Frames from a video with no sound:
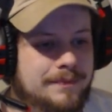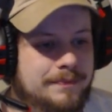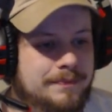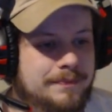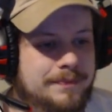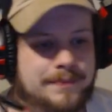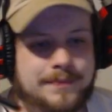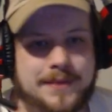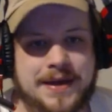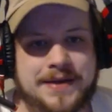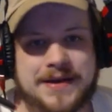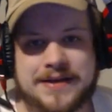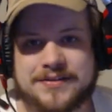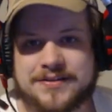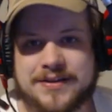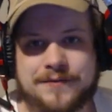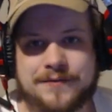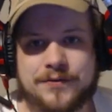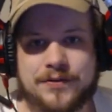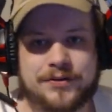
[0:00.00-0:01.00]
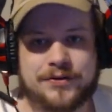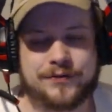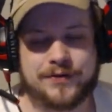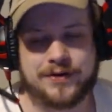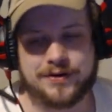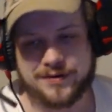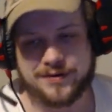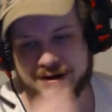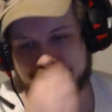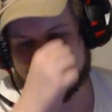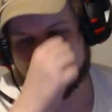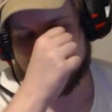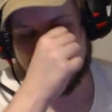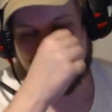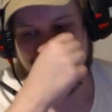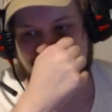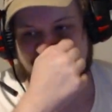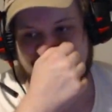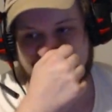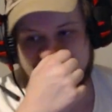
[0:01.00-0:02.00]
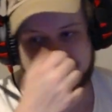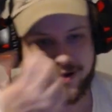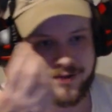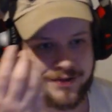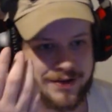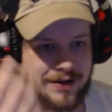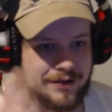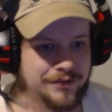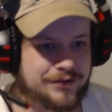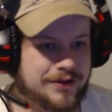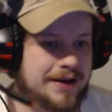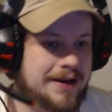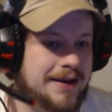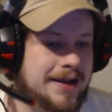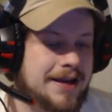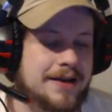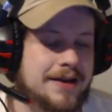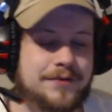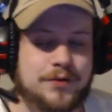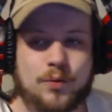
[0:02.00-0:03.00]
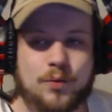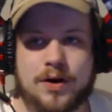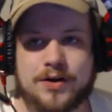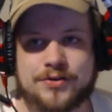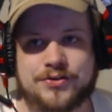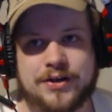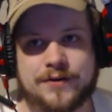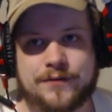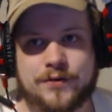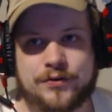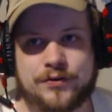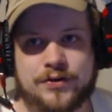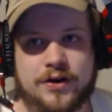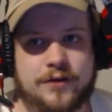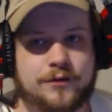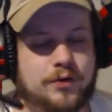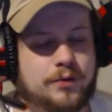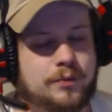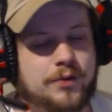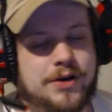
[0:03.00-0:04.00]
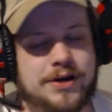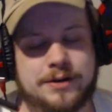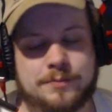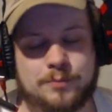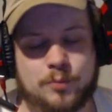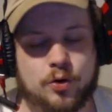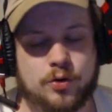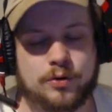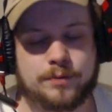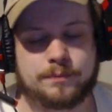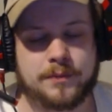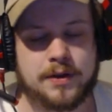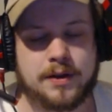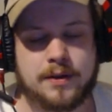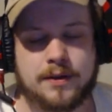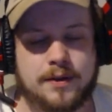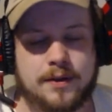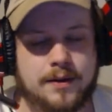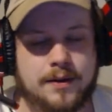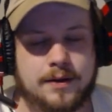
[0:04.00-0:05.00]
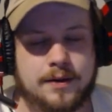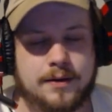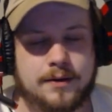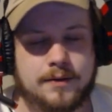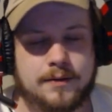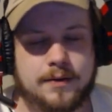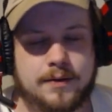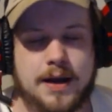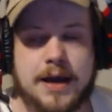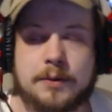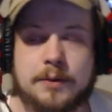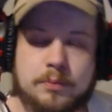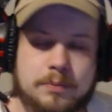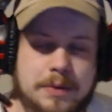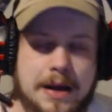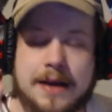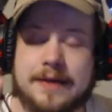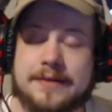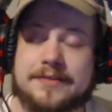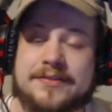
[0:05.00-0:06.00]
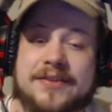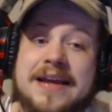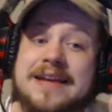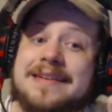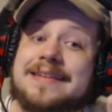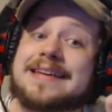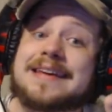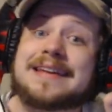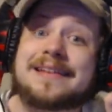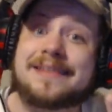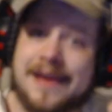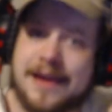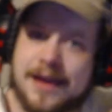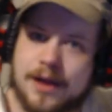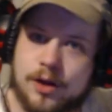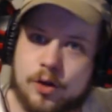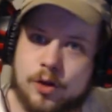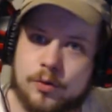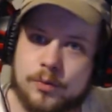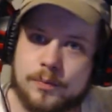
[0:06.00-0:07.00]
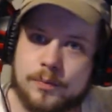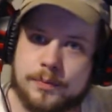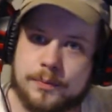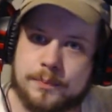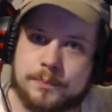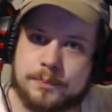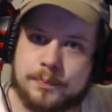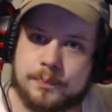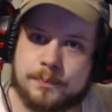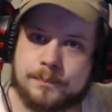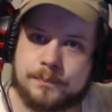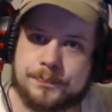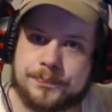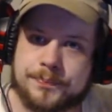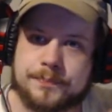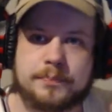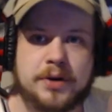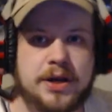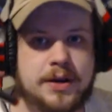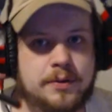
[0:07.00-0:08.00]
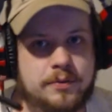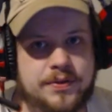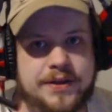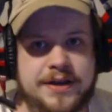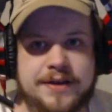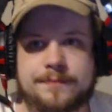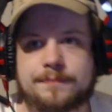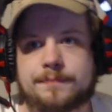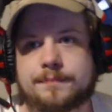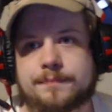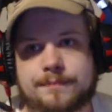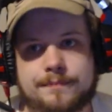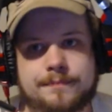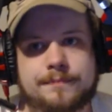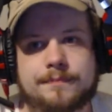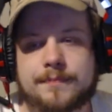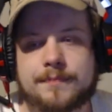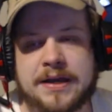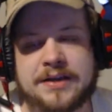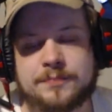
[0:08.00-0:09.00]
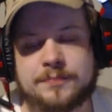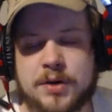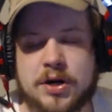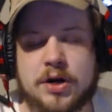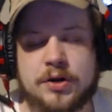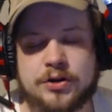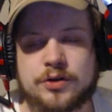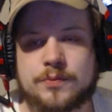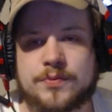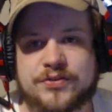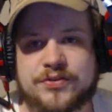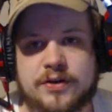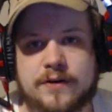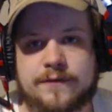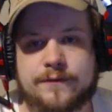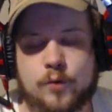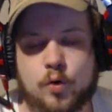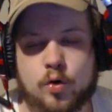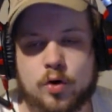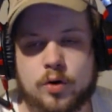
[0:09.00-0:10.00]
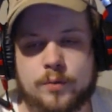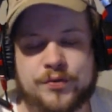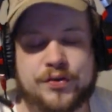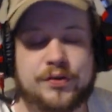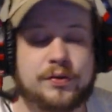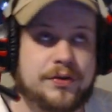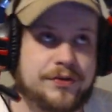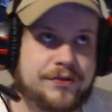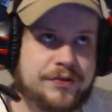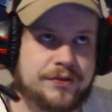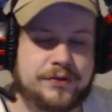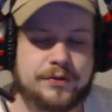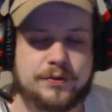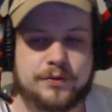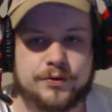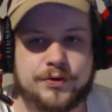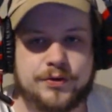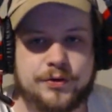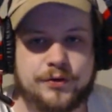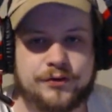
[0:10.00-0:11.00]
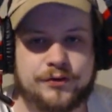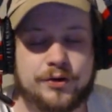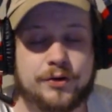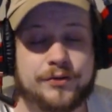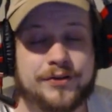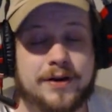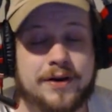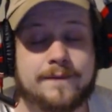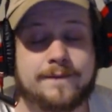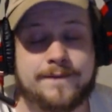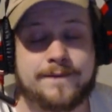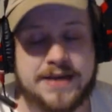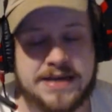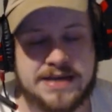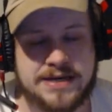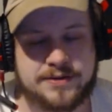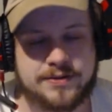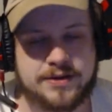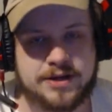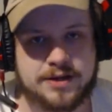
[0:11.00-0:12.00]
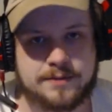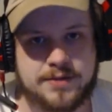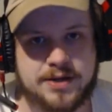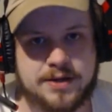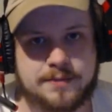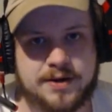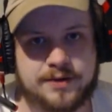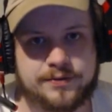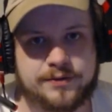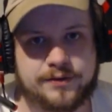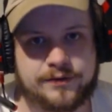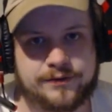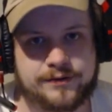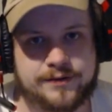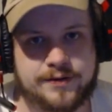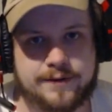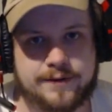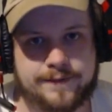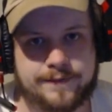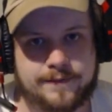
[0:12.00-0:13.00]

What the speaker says: And that's it for this video, guys. I got nothing else. And again, if you want to check for yourself or read more, I say detail, but anyone that has been on Ubisoft forums and listened to their news knows how vague they can be about this stuff.